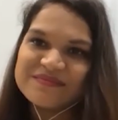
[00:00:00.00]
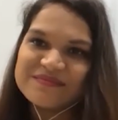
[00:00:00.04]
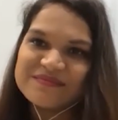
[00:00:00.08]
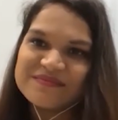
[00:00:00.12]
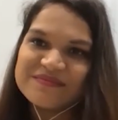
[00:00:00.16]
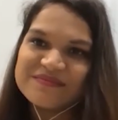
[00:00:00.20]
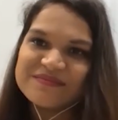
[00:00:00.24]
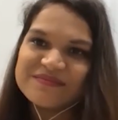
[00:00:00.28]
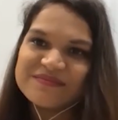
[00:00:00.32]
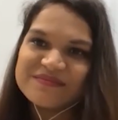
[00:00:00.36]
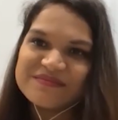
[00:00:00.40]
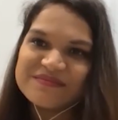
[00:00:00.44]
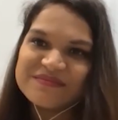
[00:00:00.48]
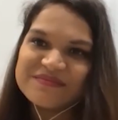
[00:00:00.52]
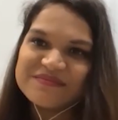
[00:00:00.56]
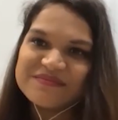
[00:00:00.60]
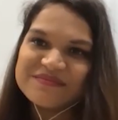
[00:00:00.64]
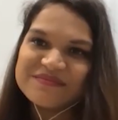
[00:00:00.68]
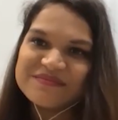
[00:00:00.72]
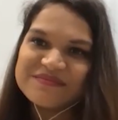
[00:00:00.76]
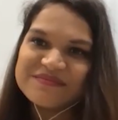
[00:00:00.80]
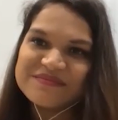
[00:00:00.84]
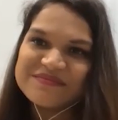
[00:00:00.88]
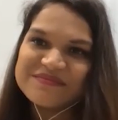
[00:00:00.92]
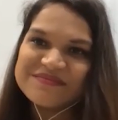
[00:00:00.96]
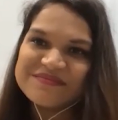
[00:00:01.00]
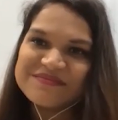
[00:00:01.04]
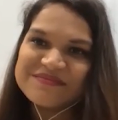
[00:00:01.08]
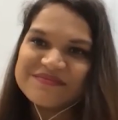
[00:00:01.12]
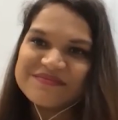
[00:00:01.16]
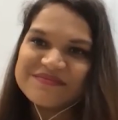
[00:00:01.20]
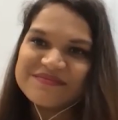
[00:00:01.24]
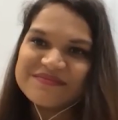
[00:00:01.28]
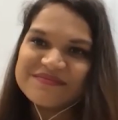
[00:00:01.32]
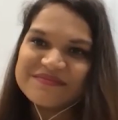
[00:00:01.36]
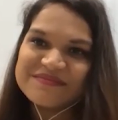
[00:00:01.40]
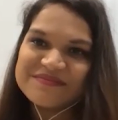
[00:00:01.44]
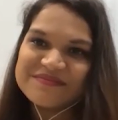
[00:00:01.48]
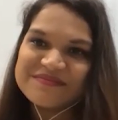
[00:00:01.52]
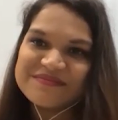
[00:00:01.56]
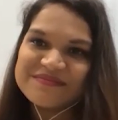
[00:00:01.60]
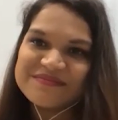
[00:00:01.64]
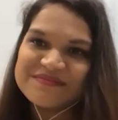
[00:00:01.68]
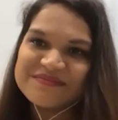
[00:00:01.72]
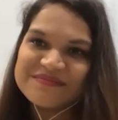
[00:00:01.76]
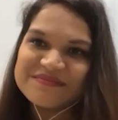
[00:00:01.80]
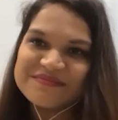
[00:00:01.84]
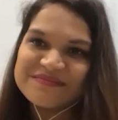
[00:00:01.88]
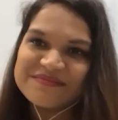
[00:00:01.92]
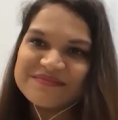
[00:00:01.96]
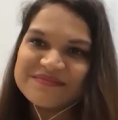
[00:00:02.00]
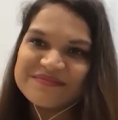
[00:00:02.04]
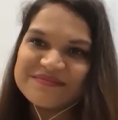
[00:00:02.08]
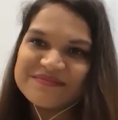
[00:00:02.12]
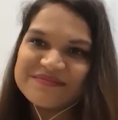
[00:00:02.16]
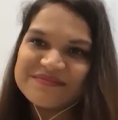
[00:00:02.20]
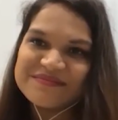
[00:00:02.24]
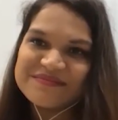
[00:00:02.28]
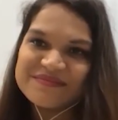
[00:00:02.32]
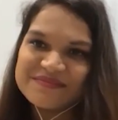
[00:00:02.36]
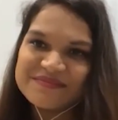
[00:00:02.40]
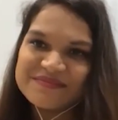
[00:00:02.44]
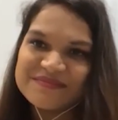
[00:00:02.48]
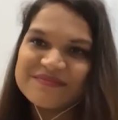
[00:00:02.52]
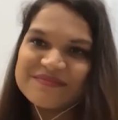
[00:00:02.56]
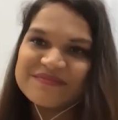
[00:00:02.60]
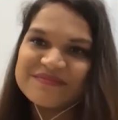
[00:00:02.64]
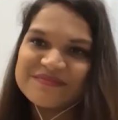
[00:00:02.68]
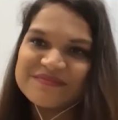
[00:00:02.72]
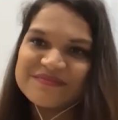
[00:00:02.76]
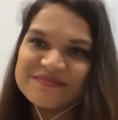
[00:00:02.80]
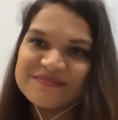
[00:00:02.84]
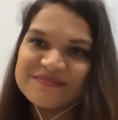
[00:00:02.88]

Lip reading: The person shown says nothing.